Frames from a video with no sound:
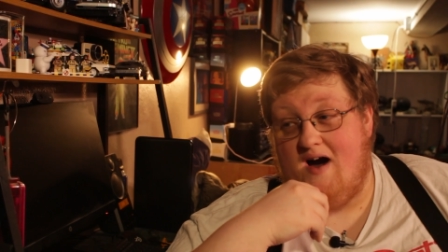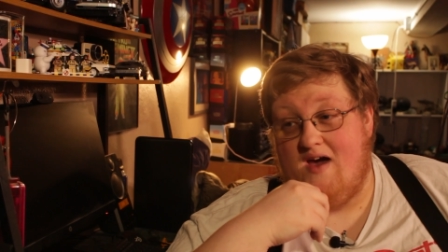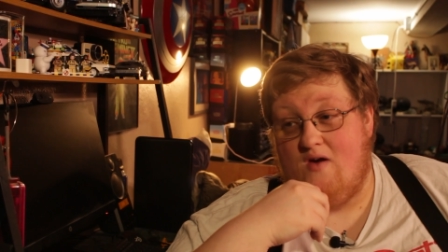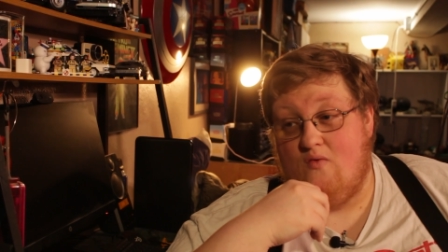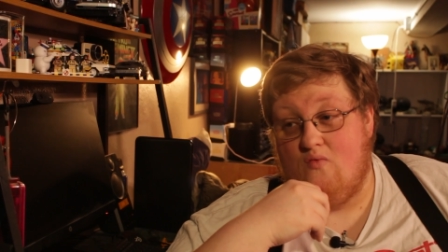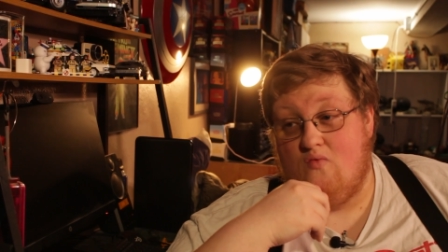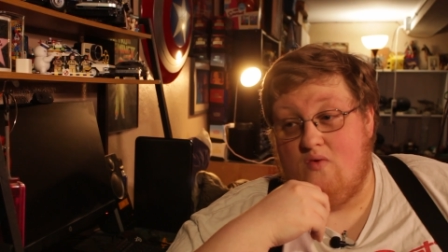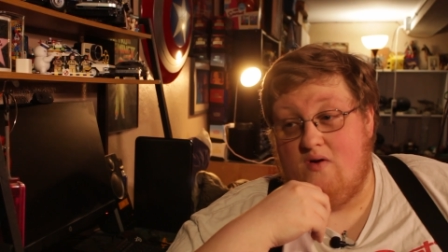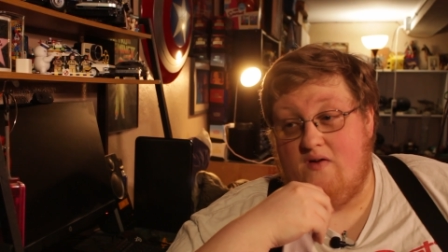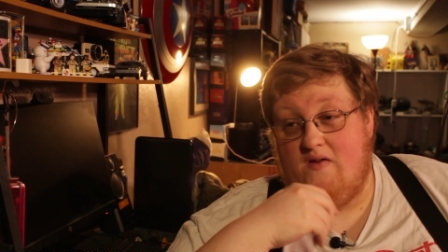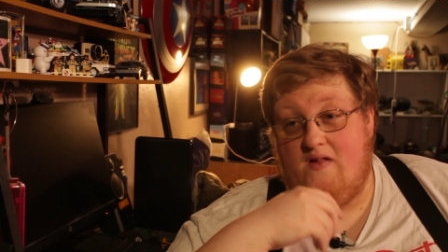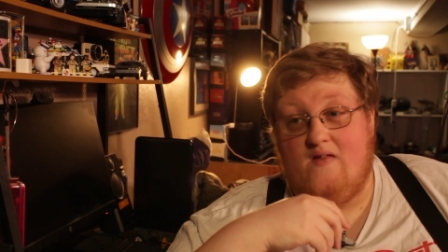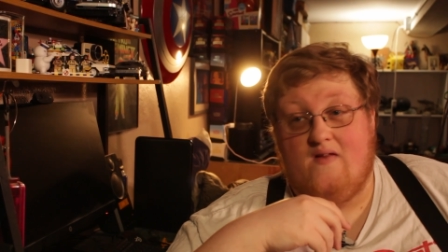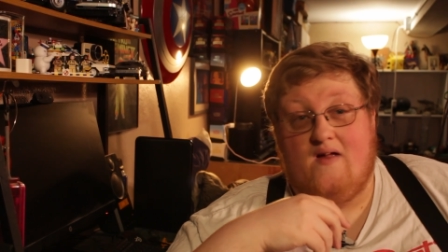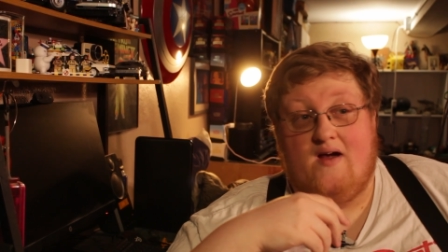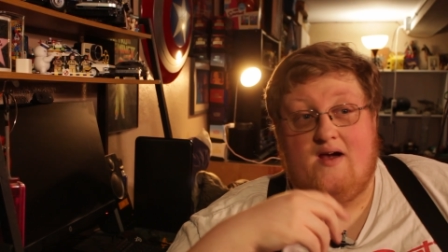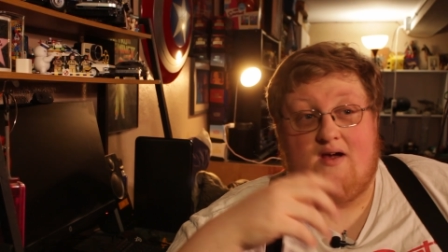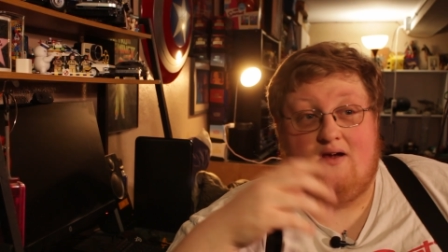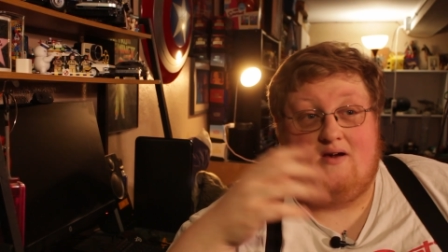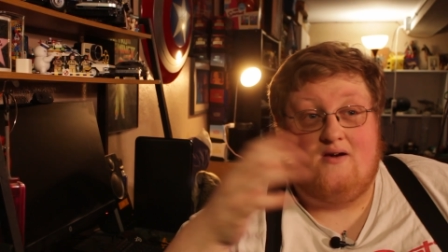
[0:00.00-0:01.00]
I really
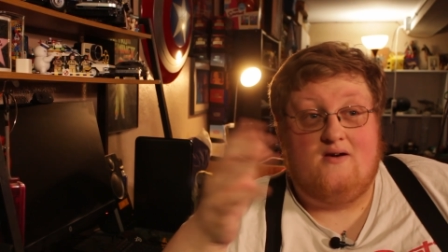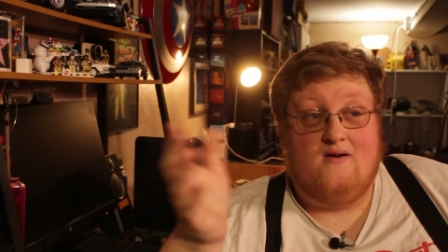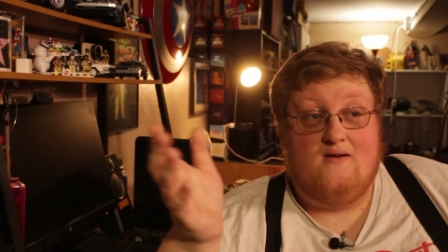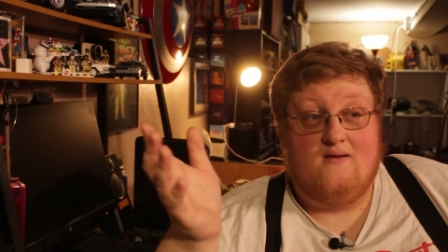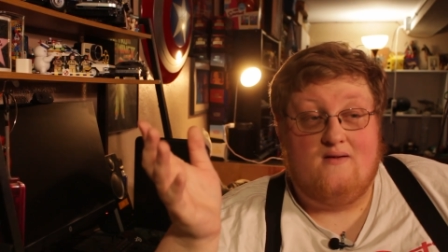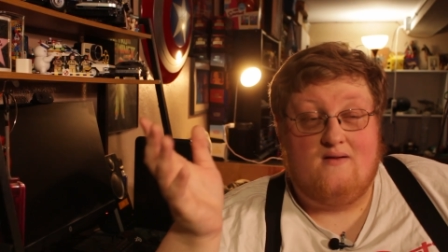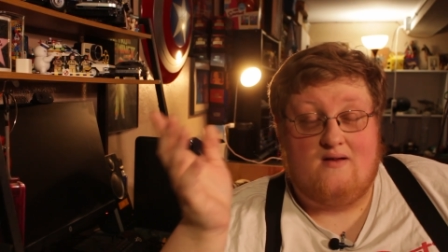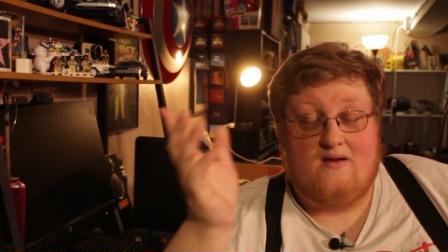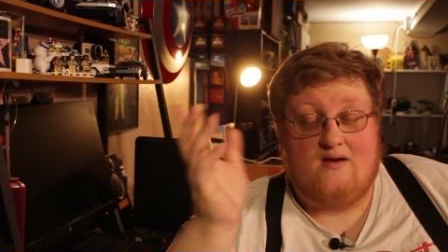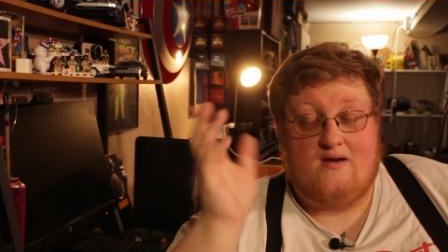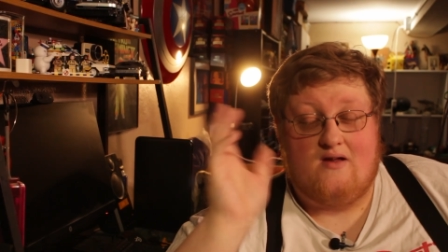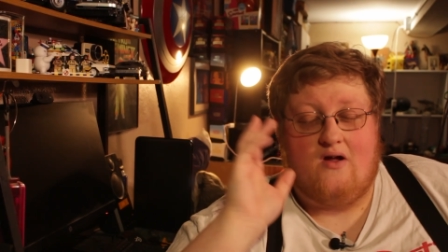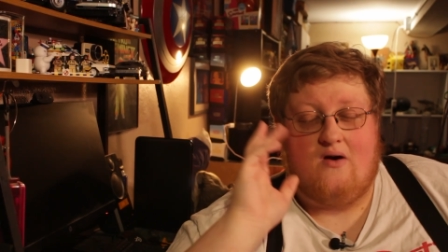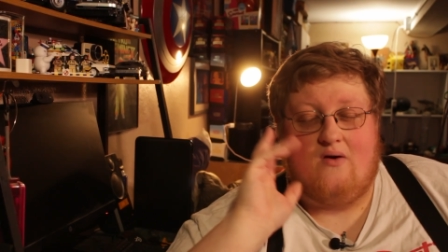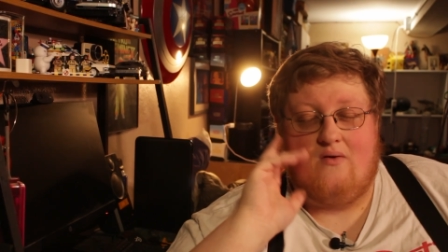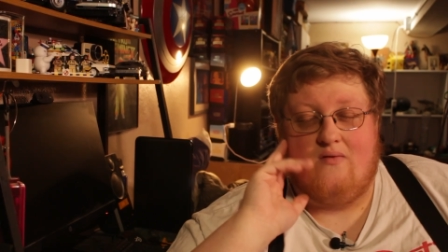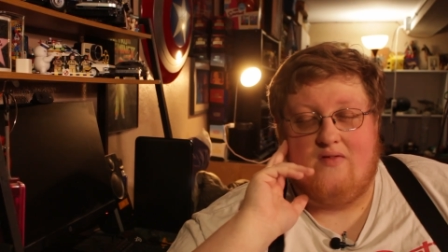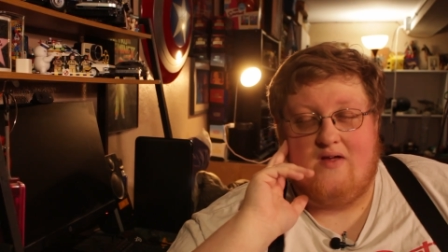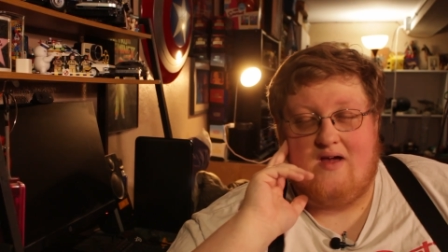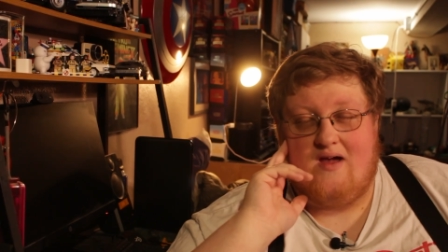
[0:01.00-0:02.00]
like,
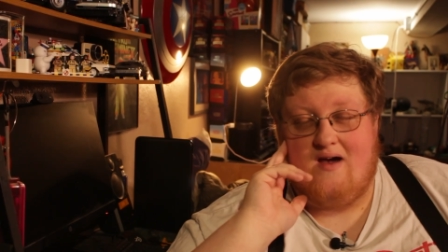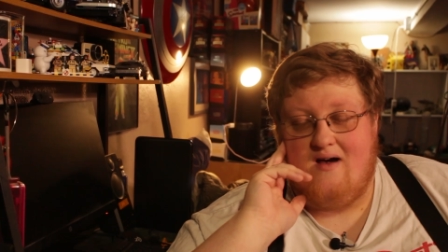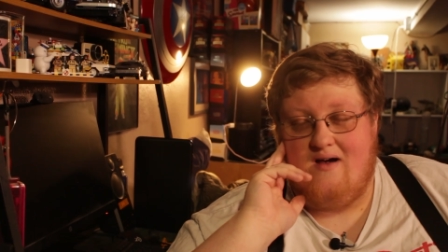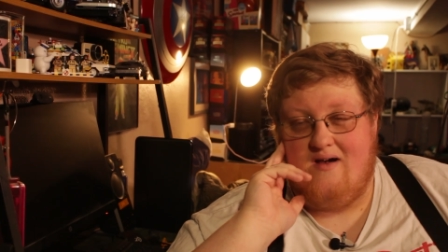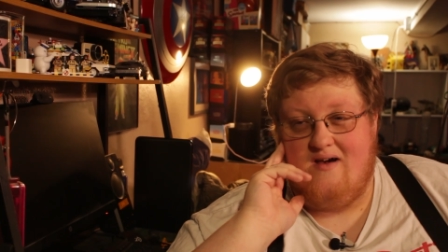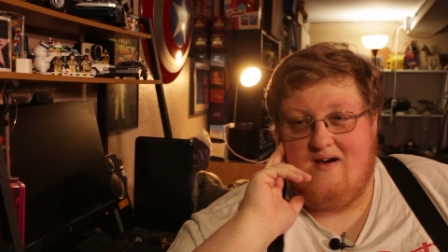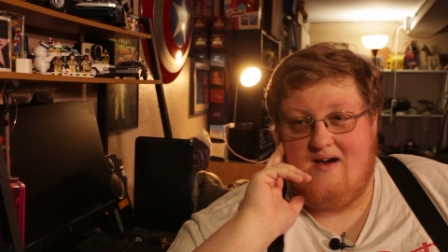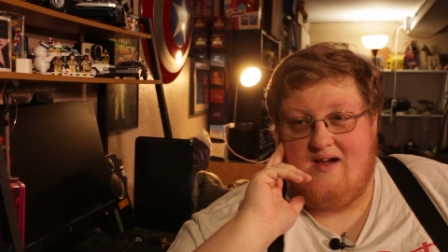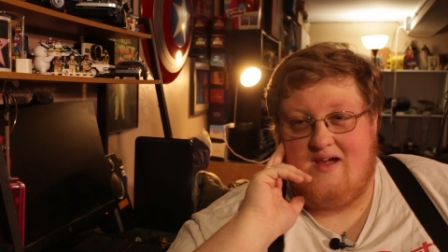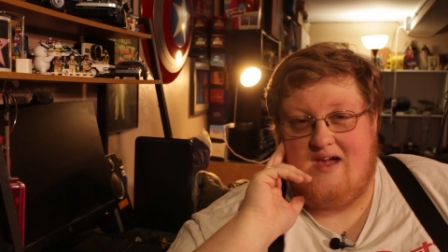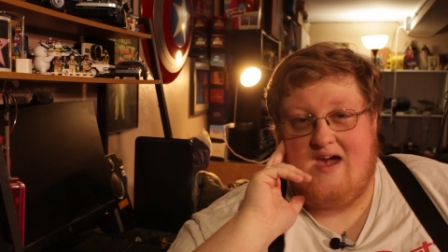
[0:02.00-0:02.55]
I